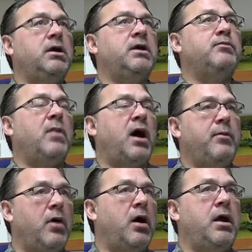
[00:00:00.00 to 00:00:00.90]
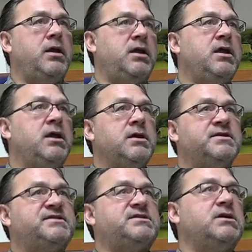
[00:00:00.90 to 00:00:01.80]
in my mind,
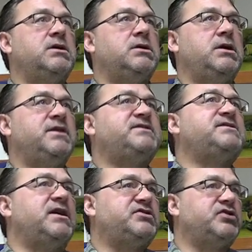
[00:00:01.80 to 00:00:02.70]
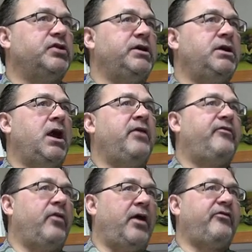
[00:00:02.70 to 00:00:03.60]
is essentially a
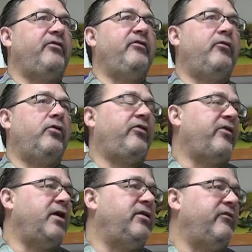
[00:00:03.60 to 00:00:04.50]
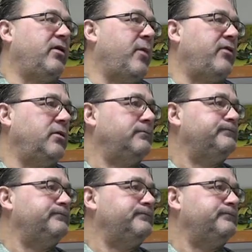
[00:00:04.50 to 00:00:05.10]
philosophy for the scientific method.